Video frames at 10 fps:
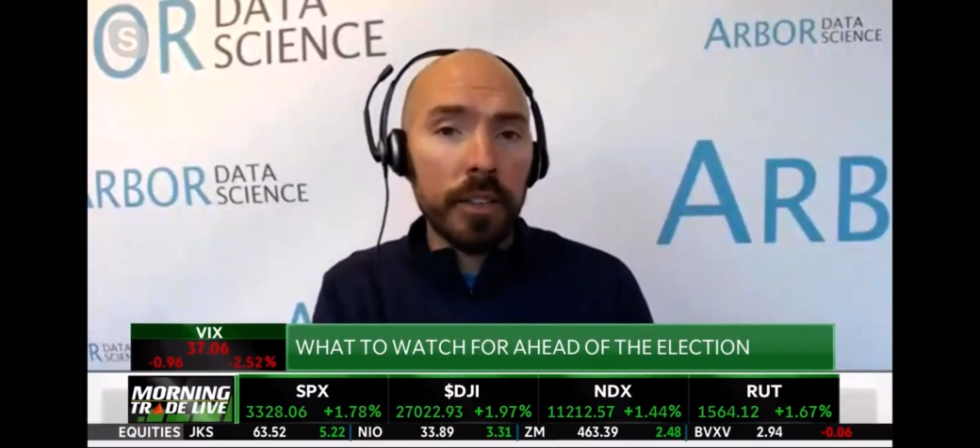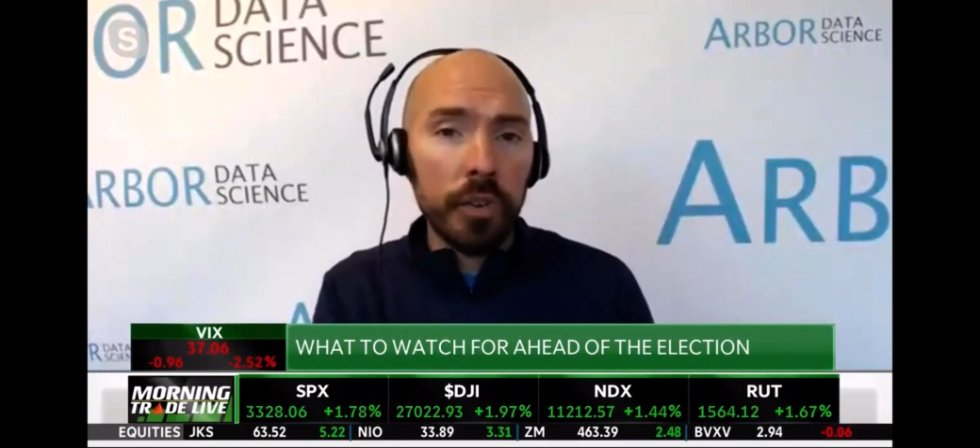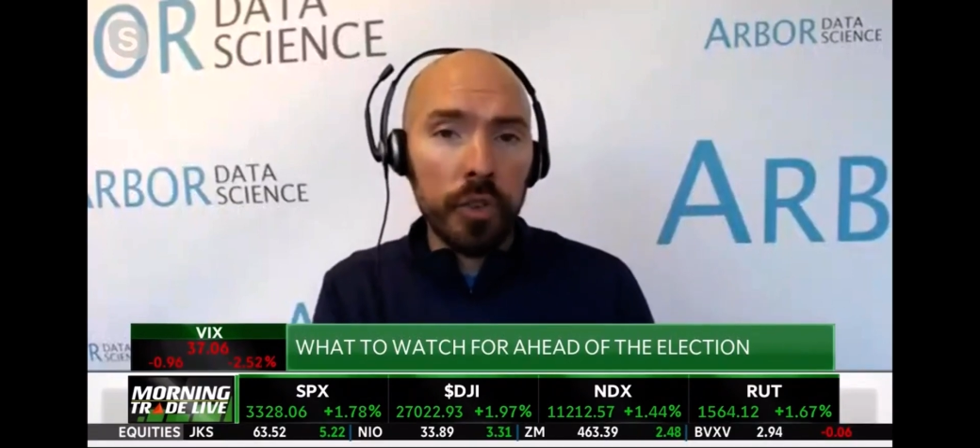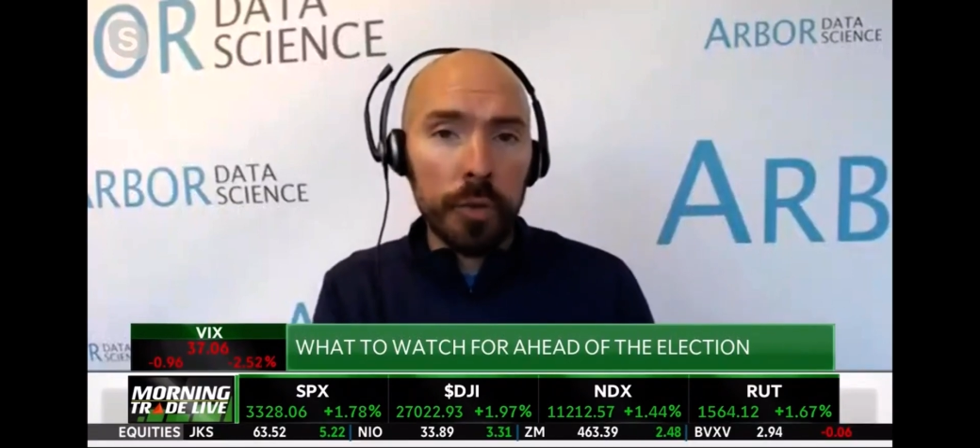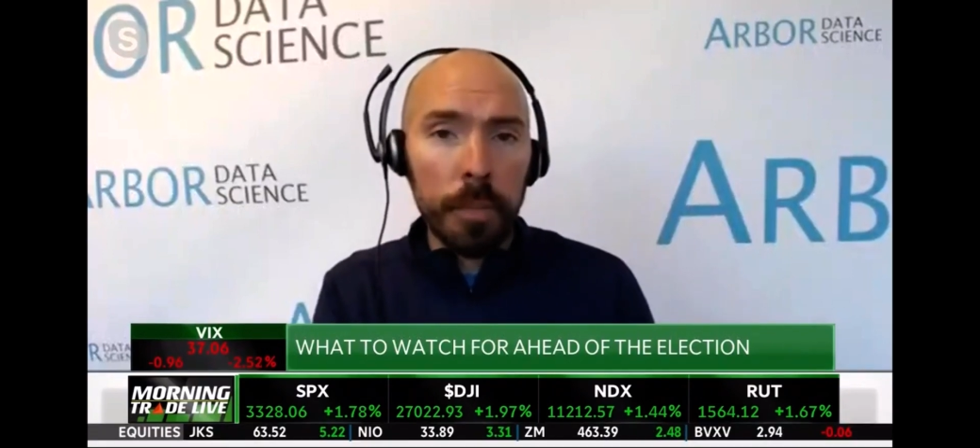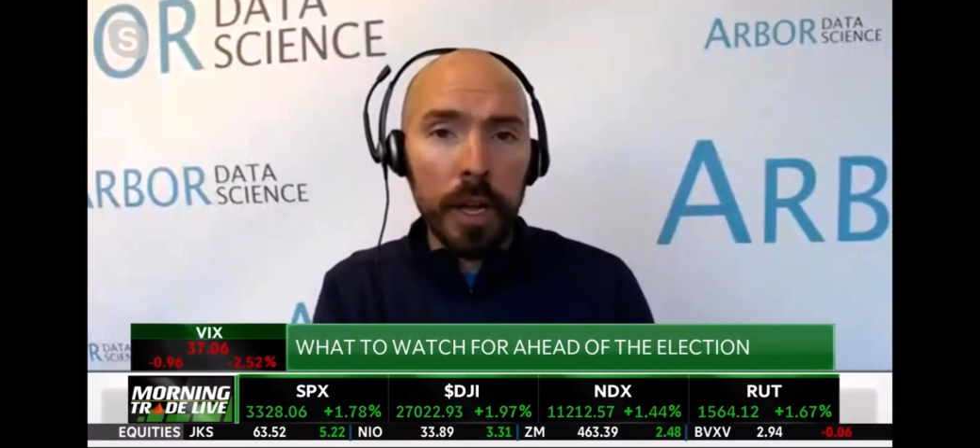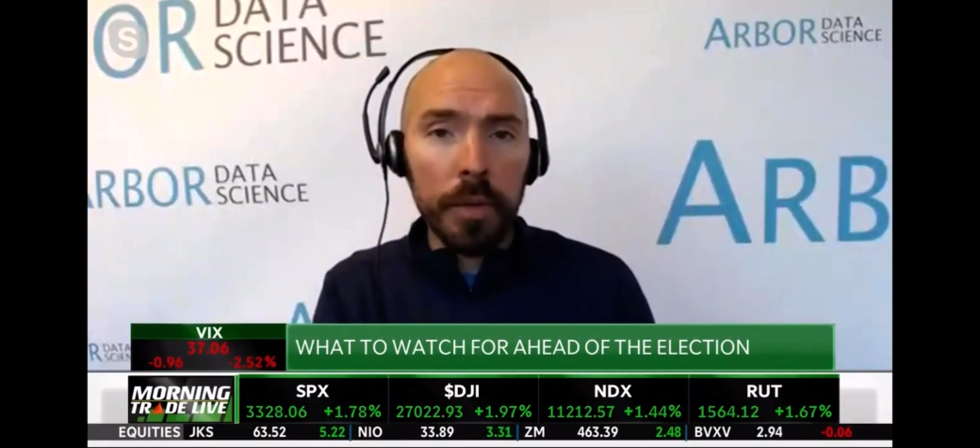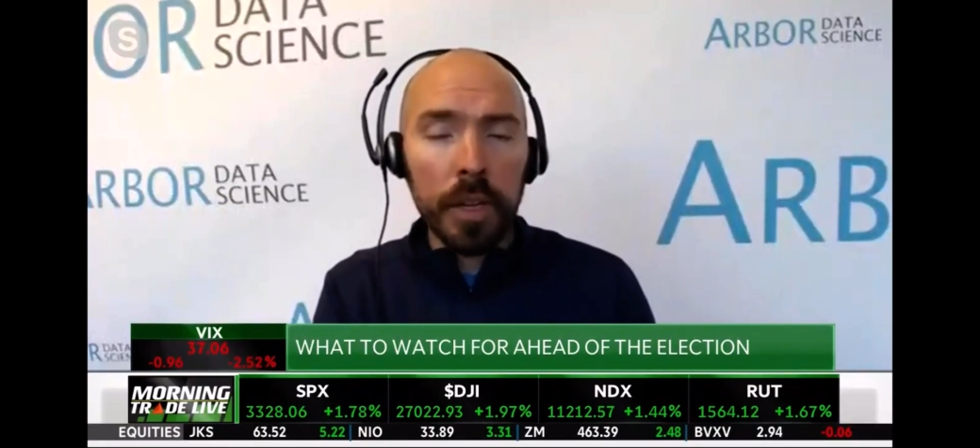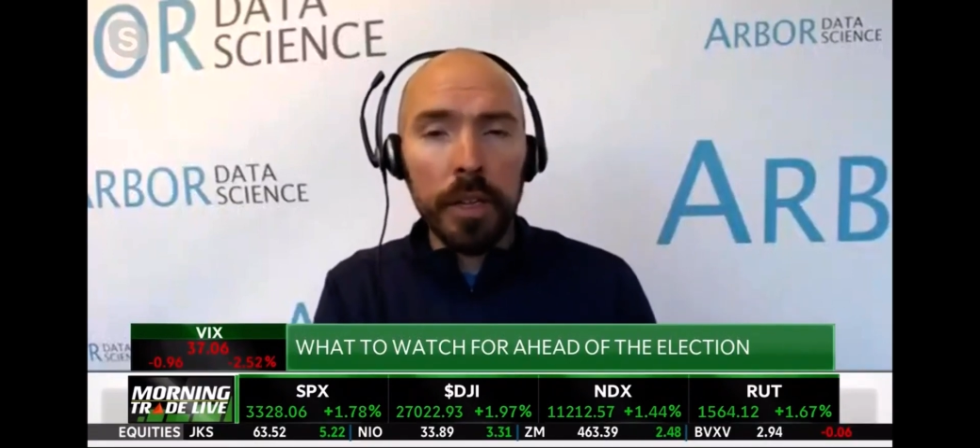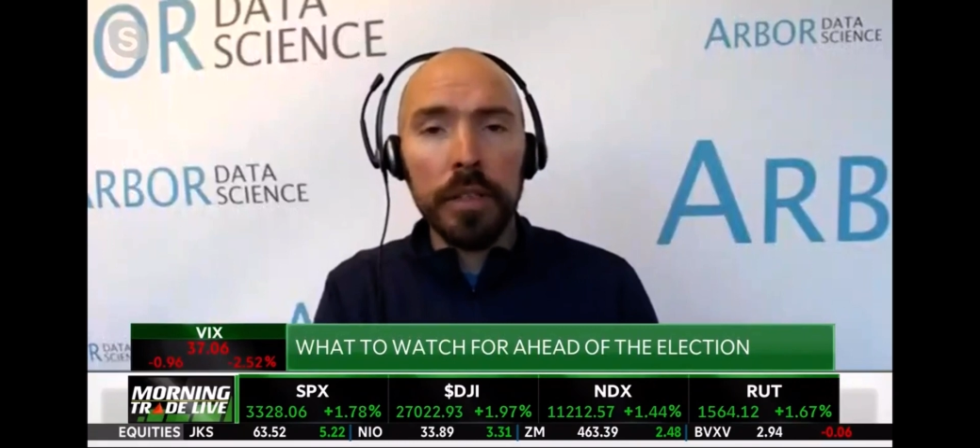towards
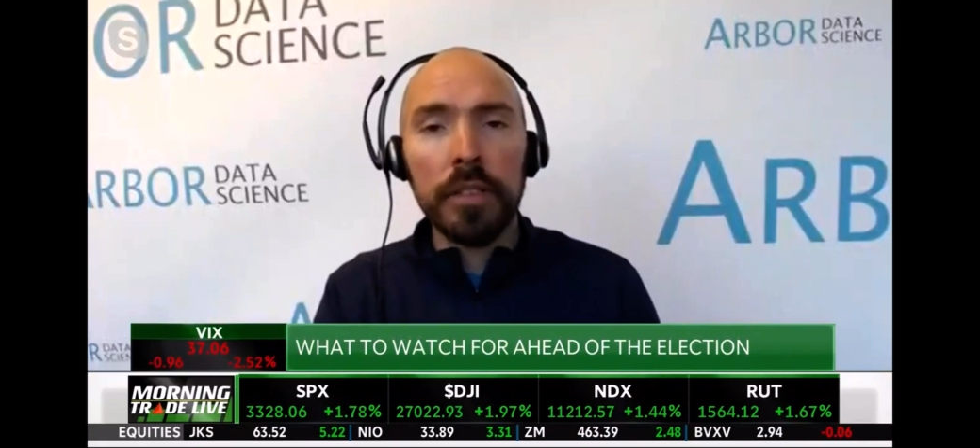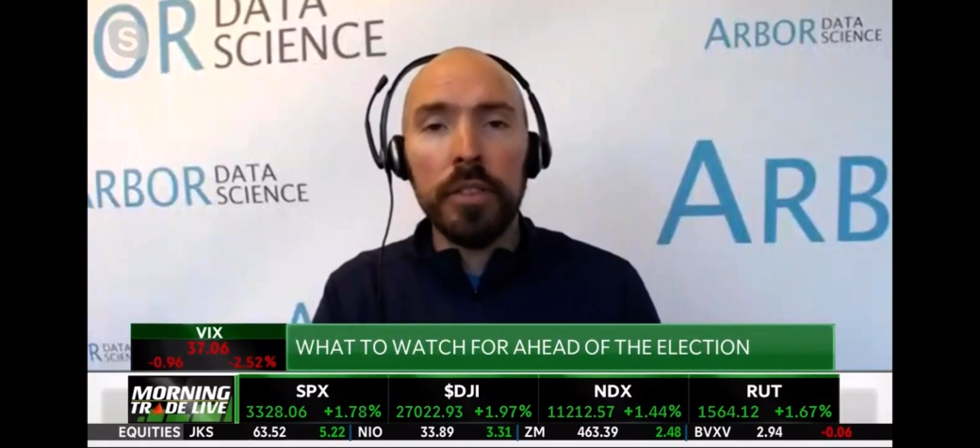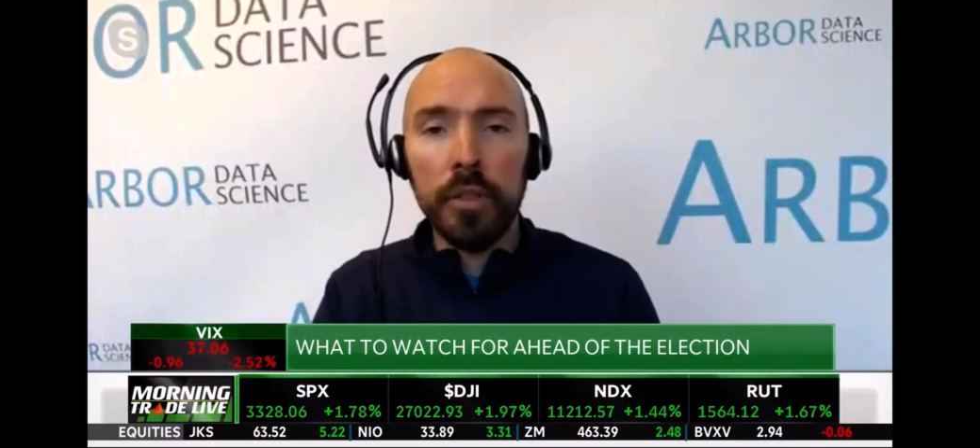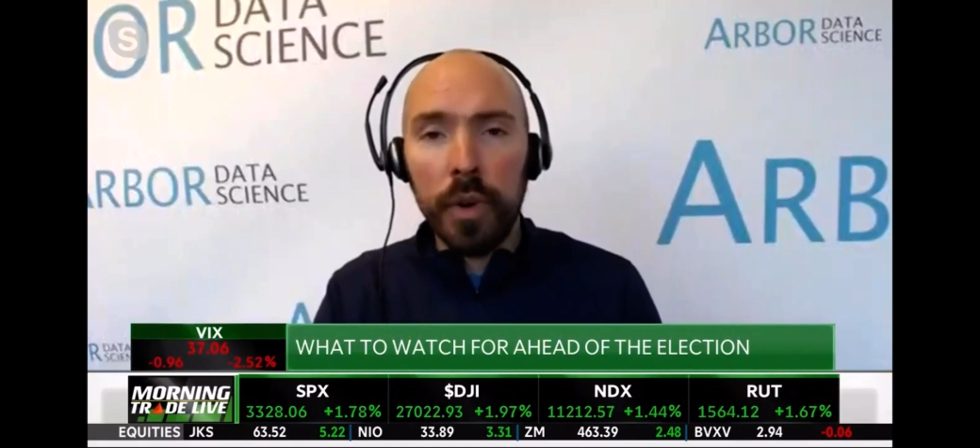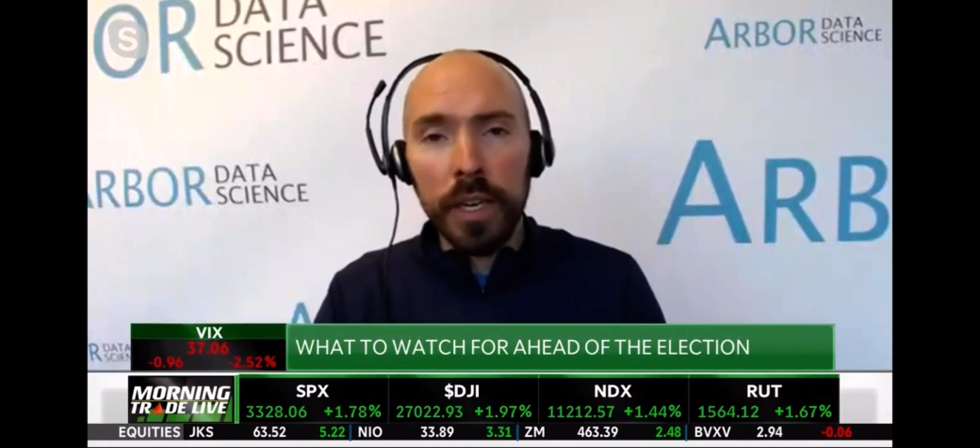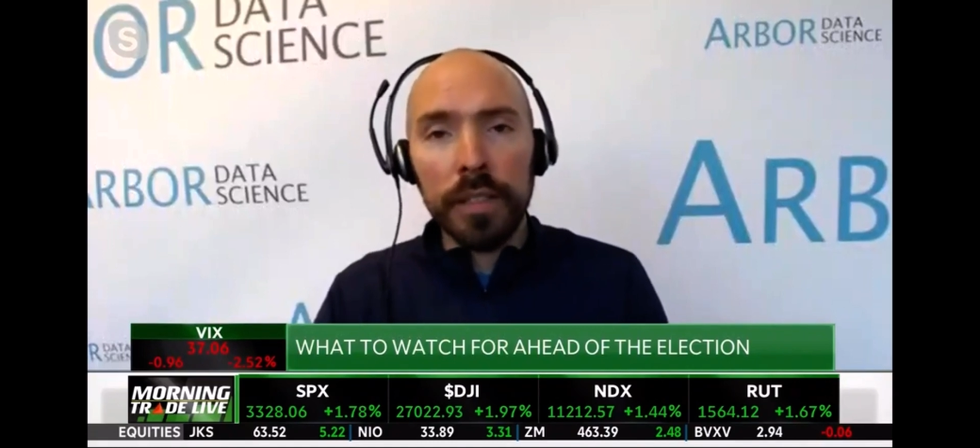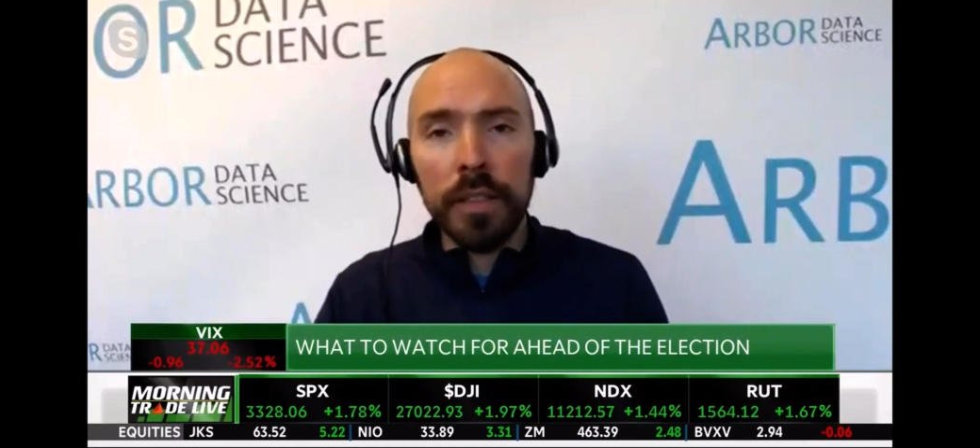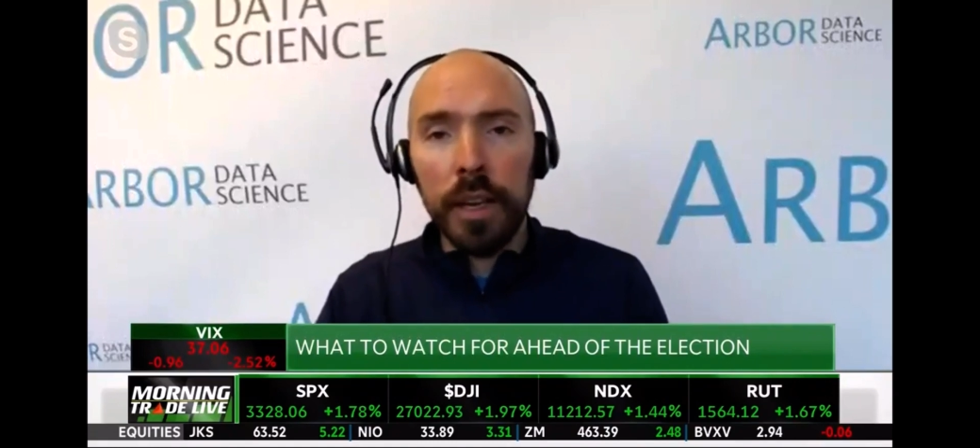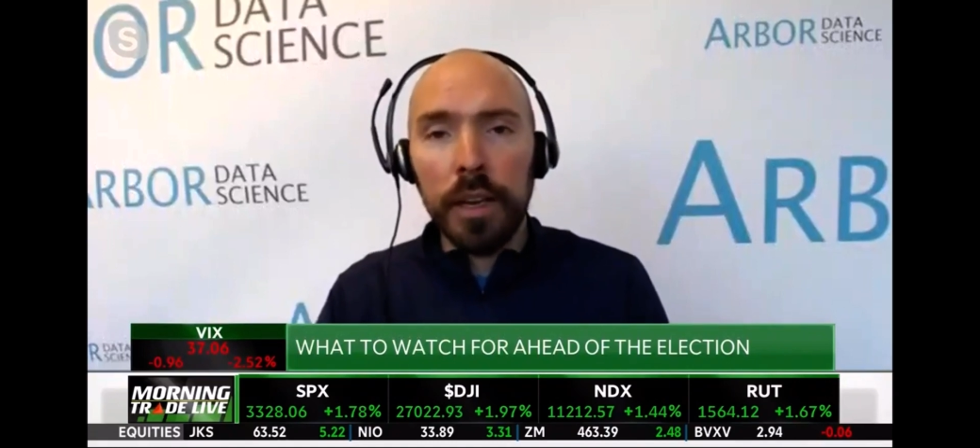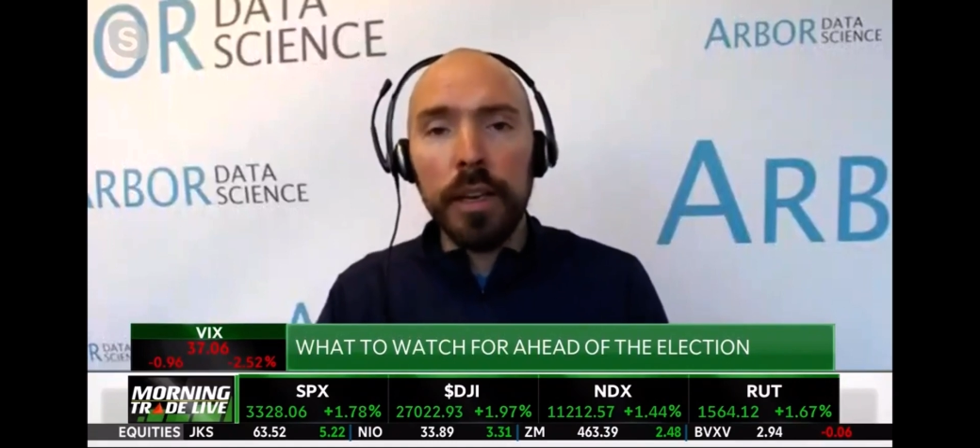Republicans to the right
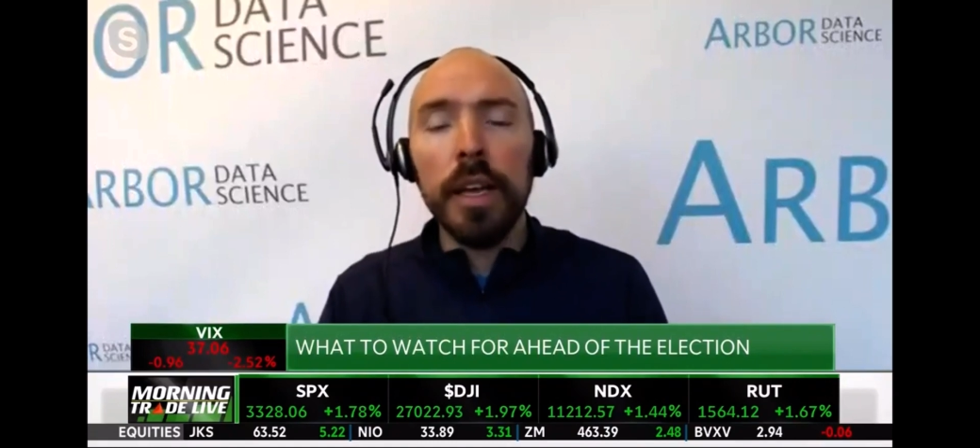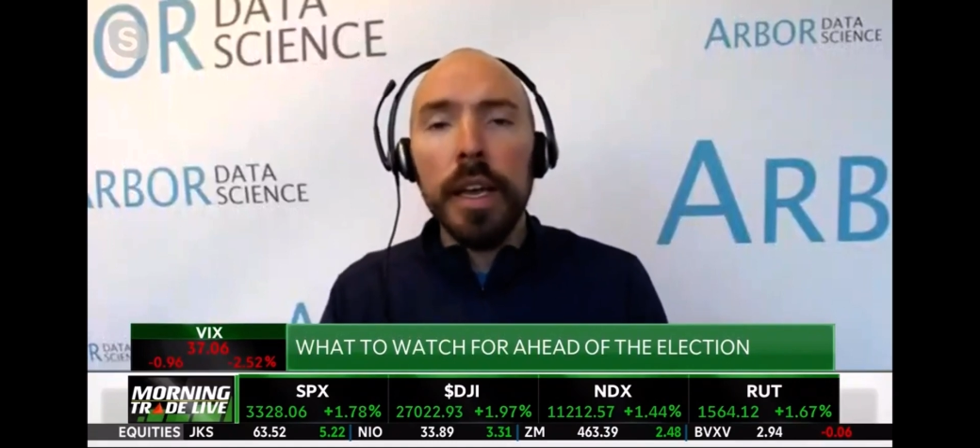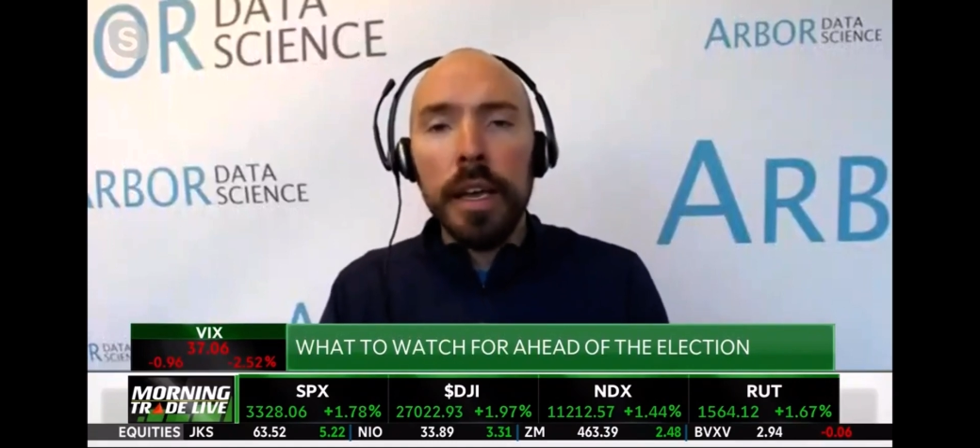side,